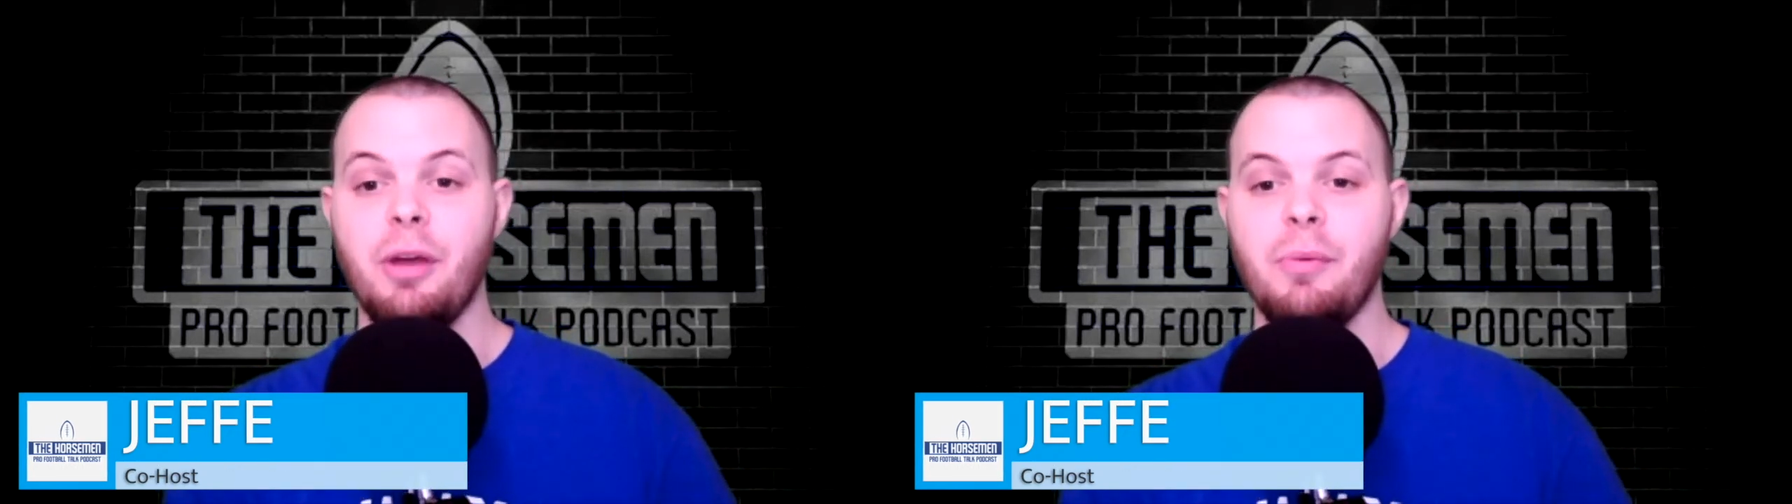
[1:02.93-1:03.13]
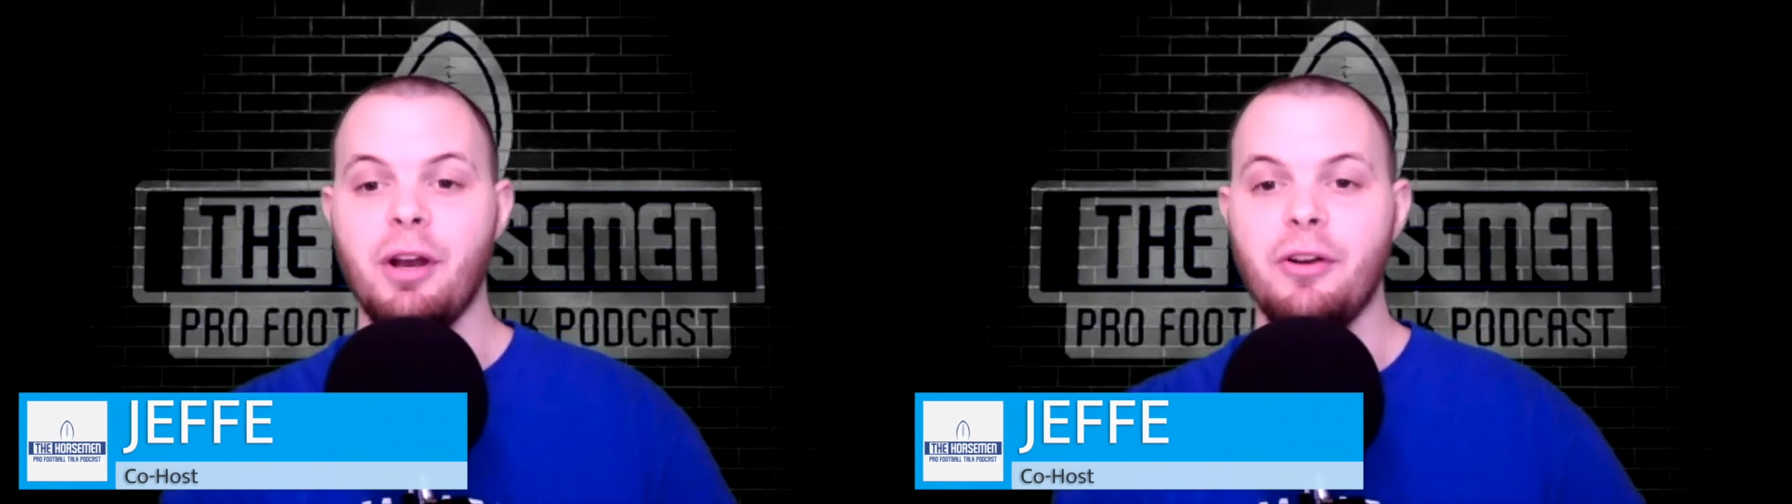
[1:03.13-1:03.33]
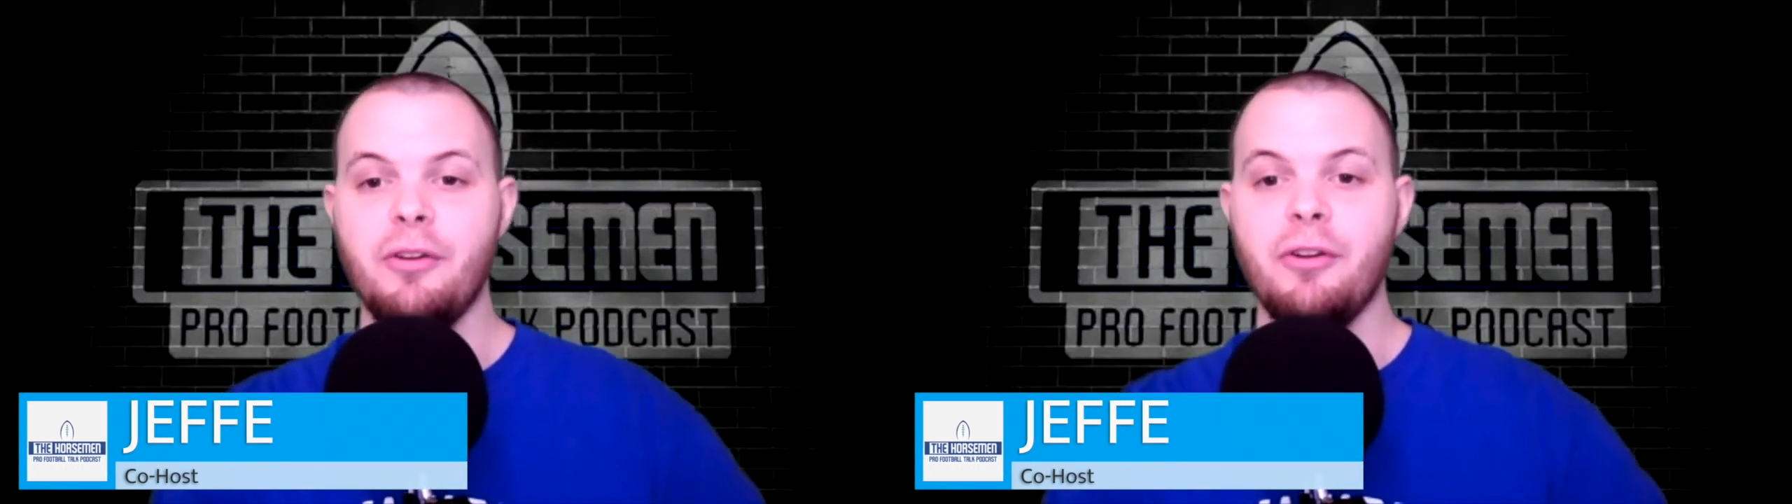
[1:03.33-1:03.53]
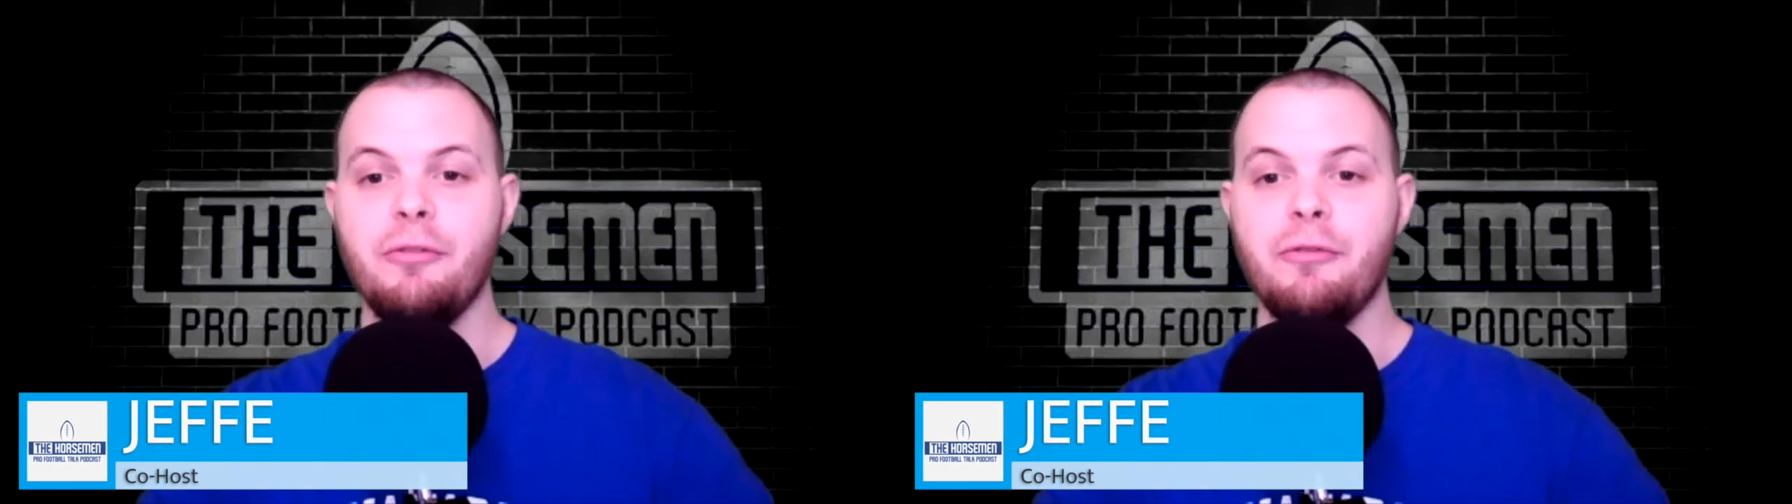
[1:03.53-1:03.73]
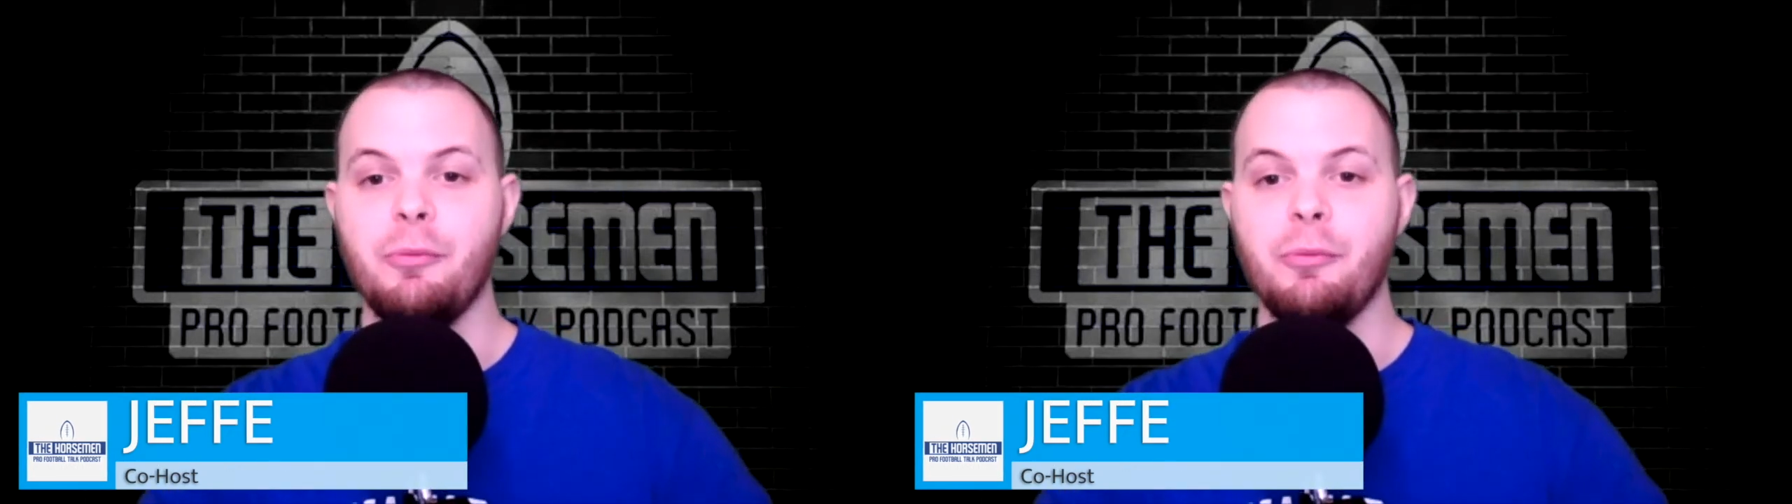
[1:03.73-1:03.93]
but I don't know if it'll be